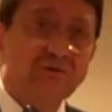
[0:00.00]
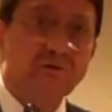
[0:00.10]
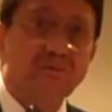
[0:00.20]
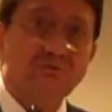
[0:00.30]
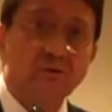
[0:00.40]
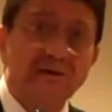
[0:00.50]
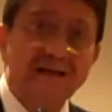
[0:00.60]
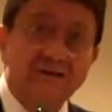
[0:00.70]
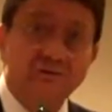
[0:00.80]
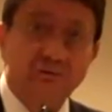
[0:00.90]
never before
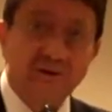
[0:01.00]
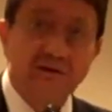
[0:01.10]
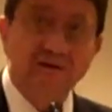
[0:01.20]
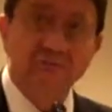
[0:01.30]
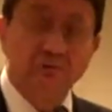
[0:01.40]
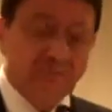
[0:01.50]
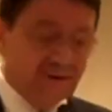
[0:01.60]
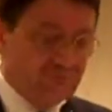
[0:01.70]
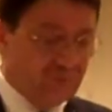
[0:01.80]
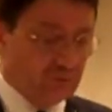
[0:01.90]
in history have so
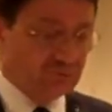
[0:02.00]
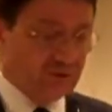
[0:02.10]
many people